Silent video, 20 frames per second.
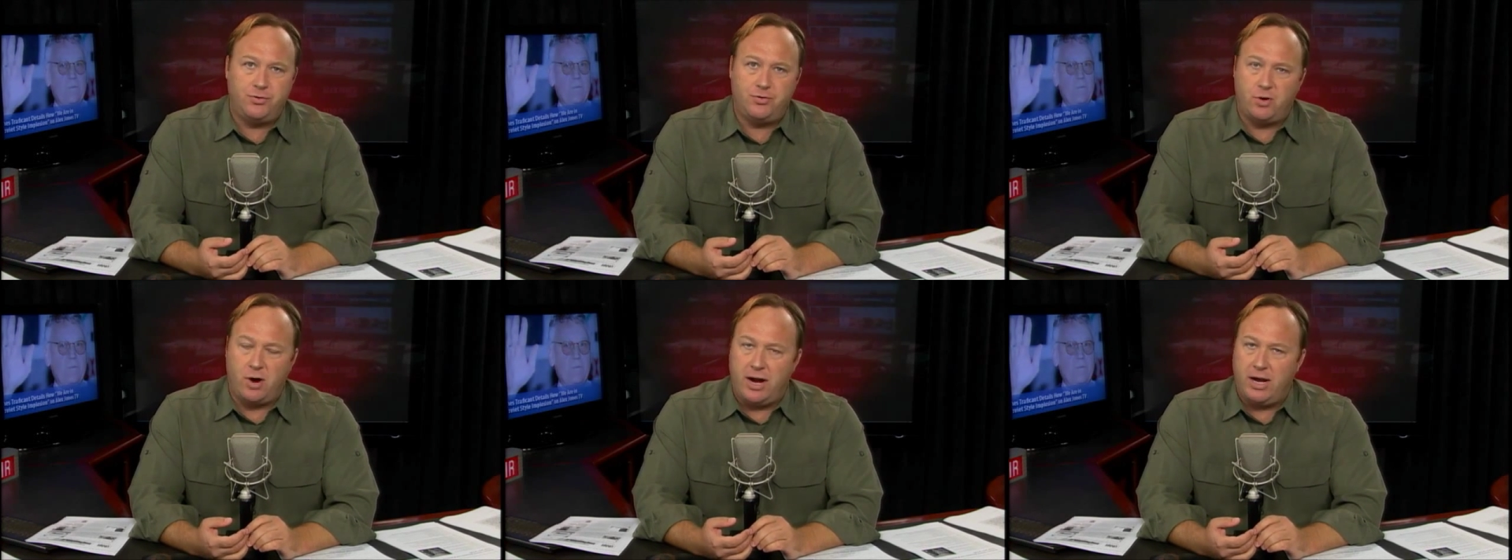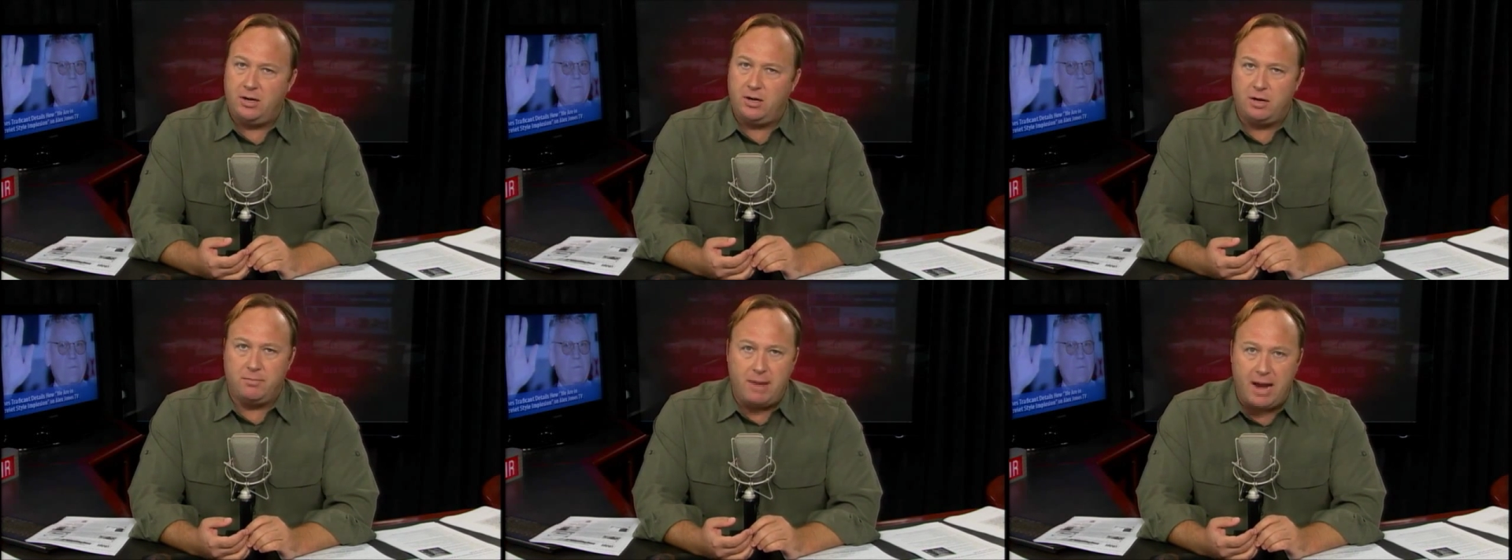
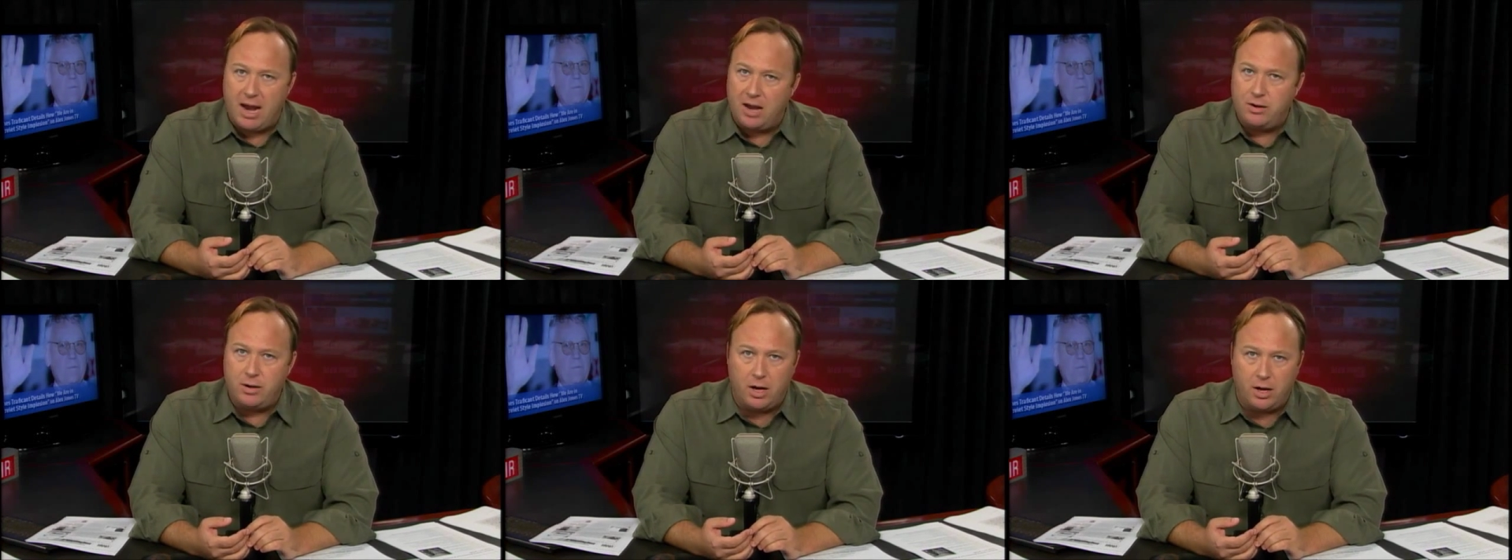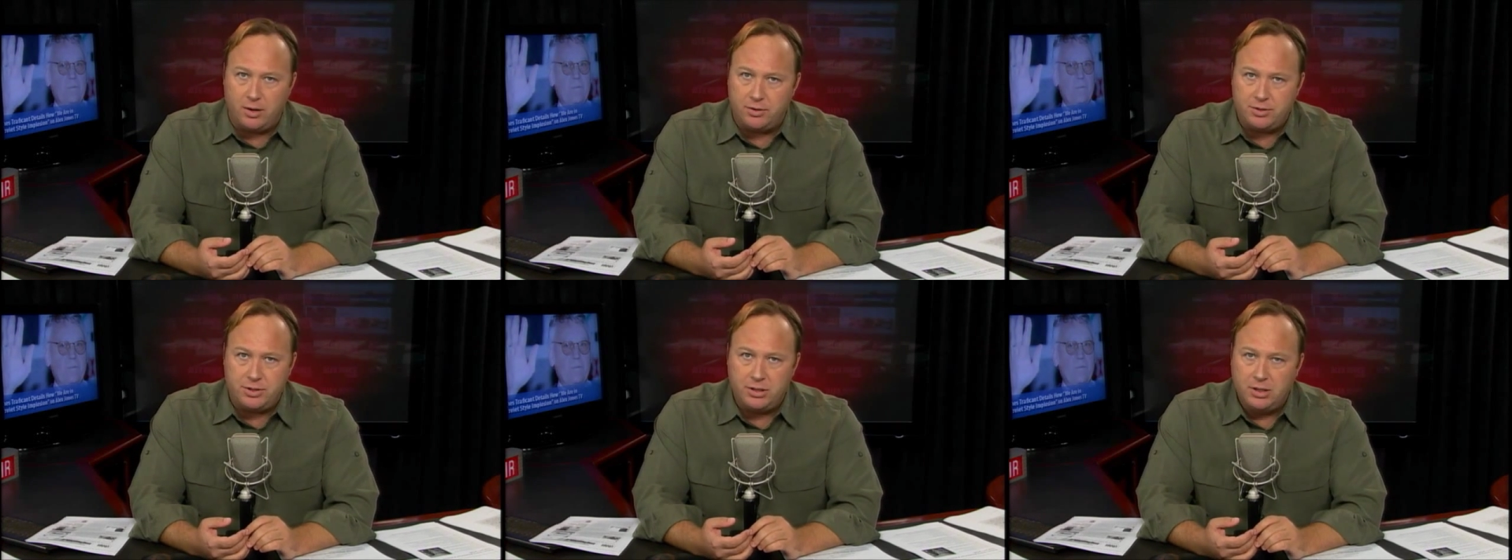trained
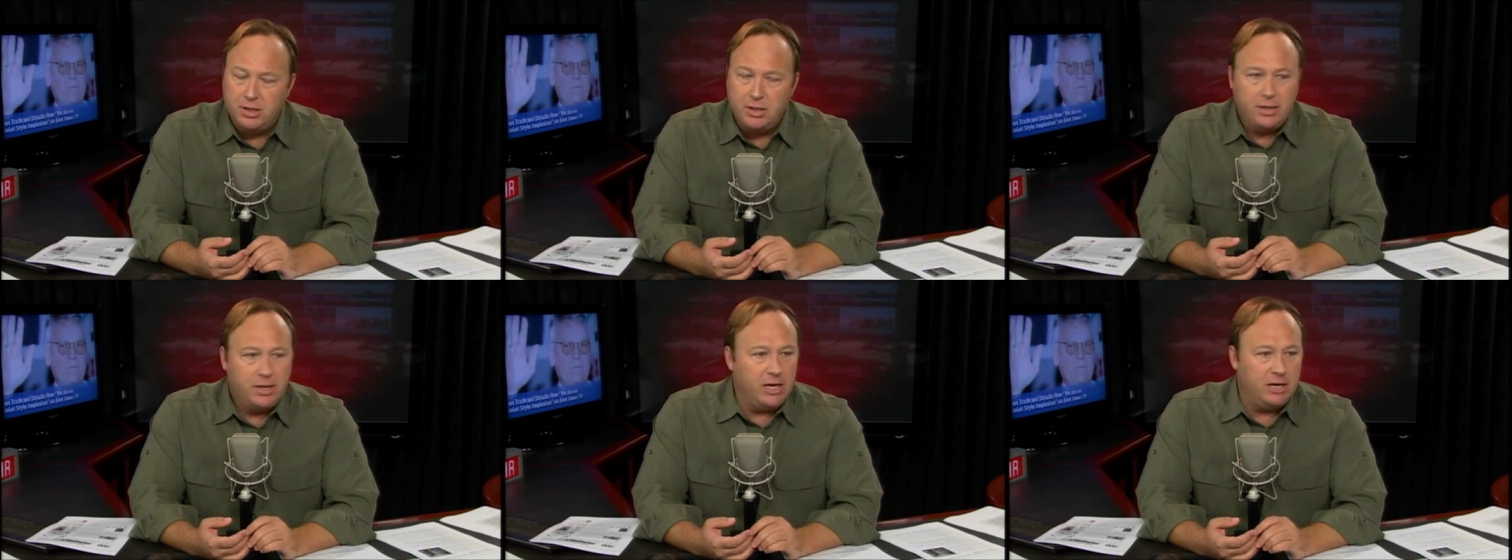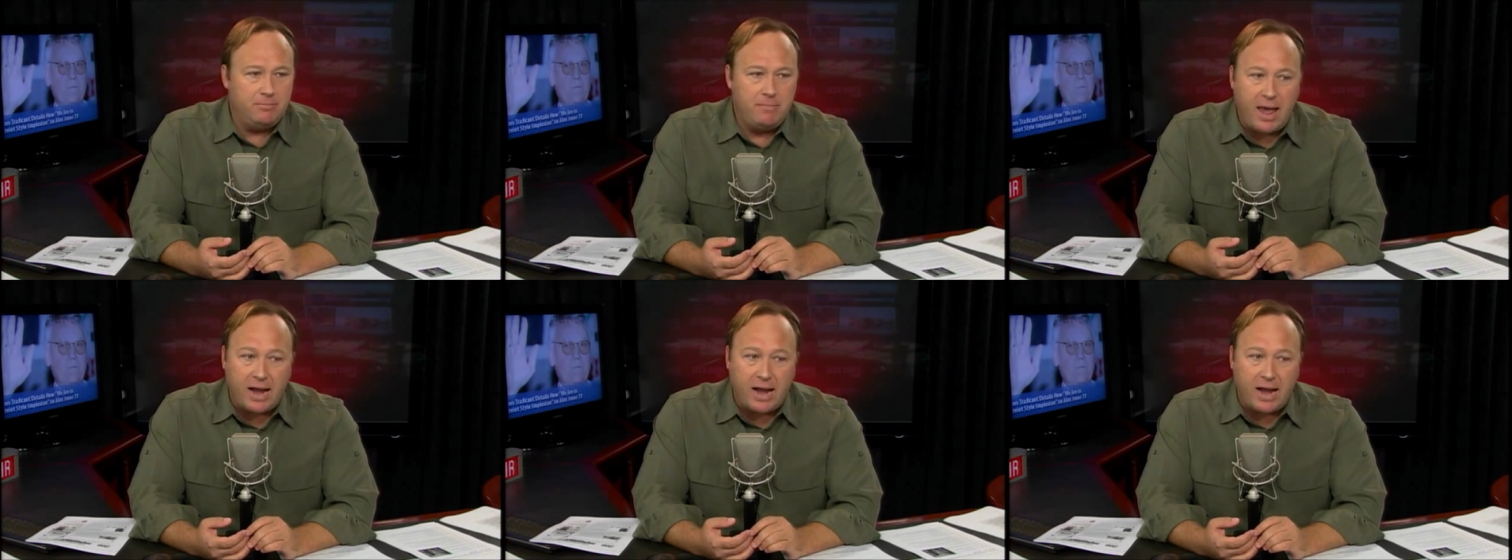commandos in